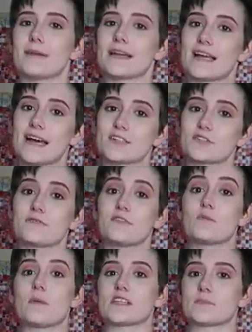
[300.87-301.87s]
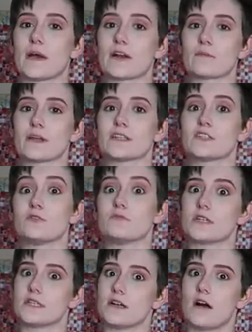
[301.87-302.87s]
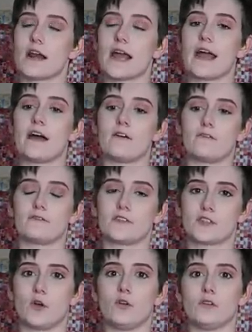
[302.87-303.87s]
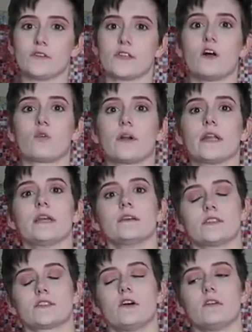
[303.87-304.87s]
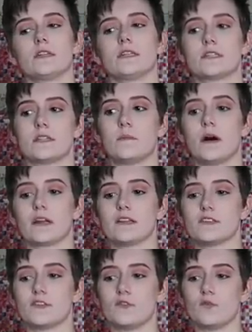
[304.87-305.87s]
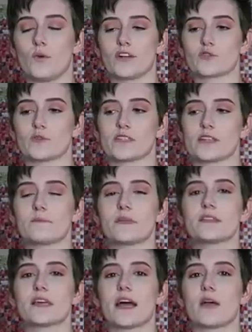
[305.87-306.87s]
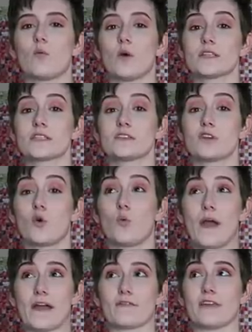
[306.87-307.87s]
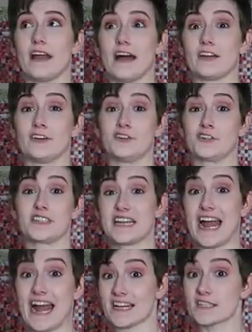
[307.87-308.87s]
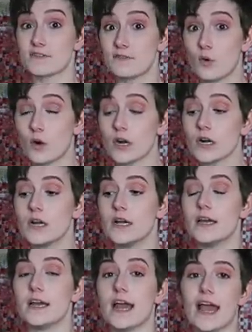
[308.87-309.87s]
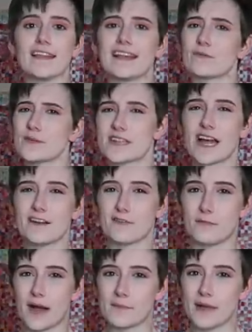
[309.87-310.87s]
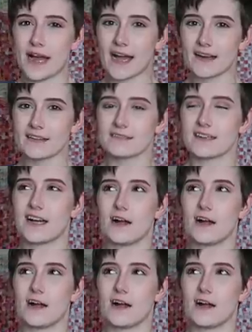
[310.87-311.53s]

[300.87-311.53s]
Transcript: In my last review, my Spider-Man suit did not have soles already installed into the bodysuit, which was something that I wasn't aware that I could just ask for. And that was kind of my bad.